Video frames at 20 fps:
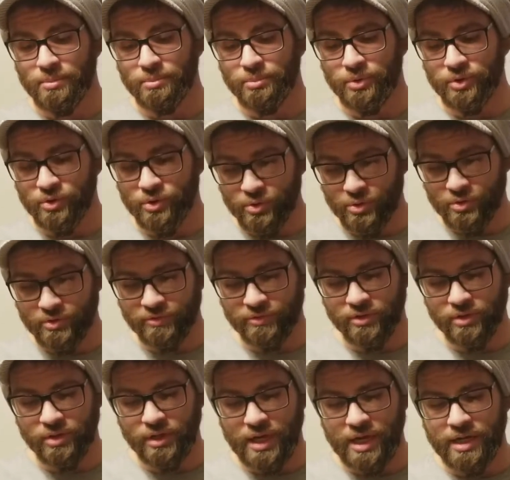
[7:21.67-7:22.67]

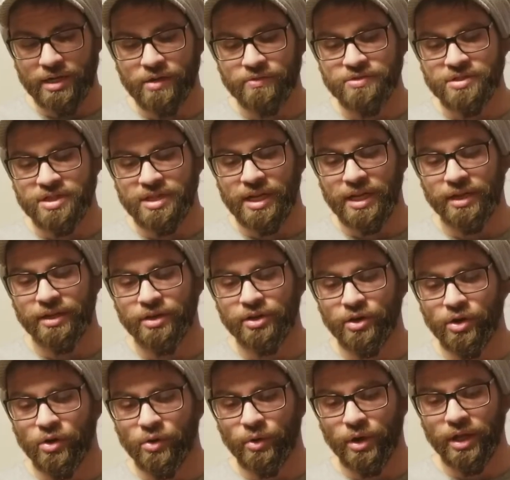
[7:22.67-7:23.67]
beautiful line of snake
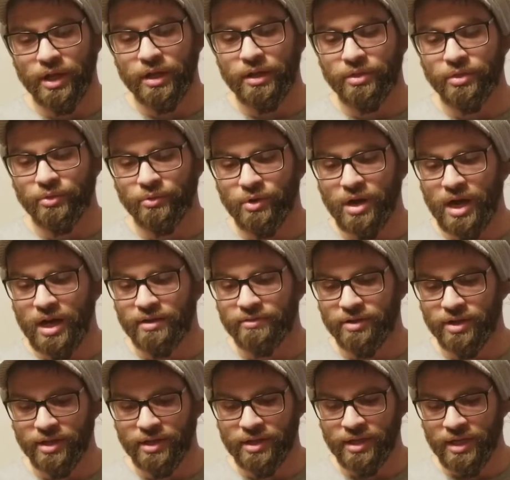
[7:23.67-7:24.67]
going and
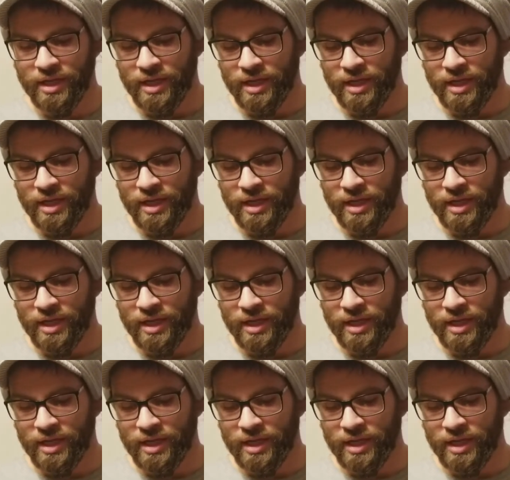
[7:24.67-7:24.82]
thriving